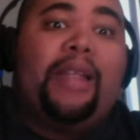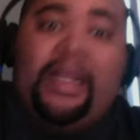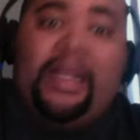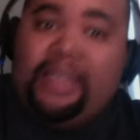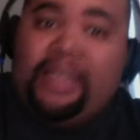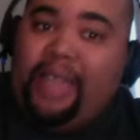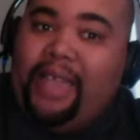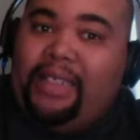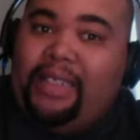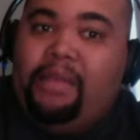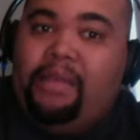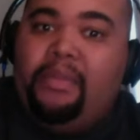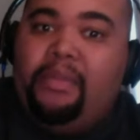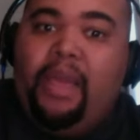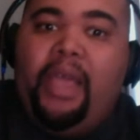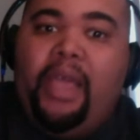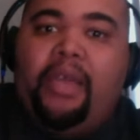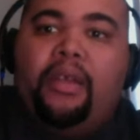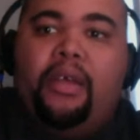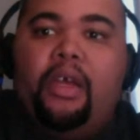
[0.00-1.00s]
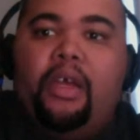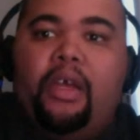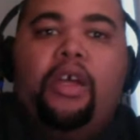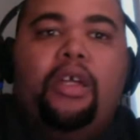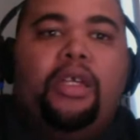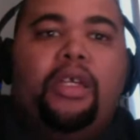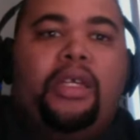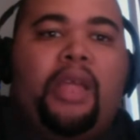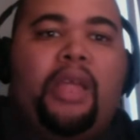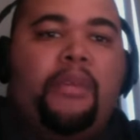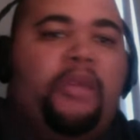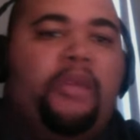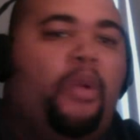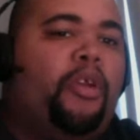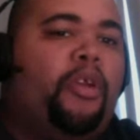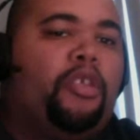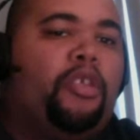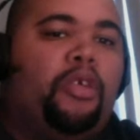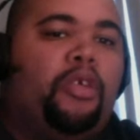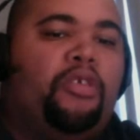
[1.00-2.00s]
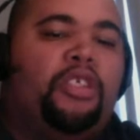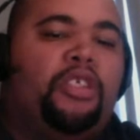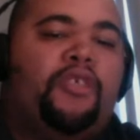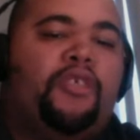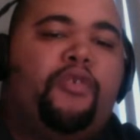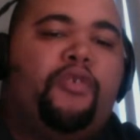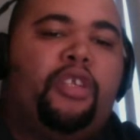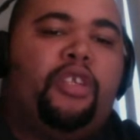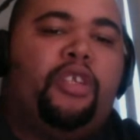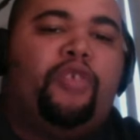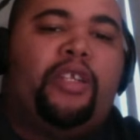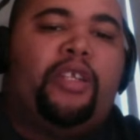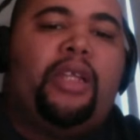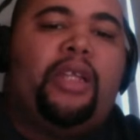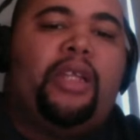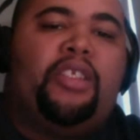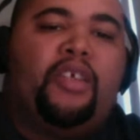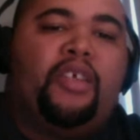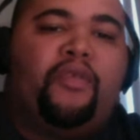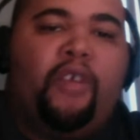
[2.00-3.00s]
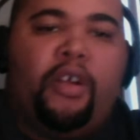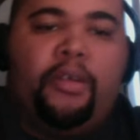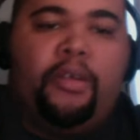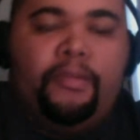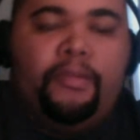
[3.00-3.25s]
of KC made. Give me winners and losers for the trade deadline so far.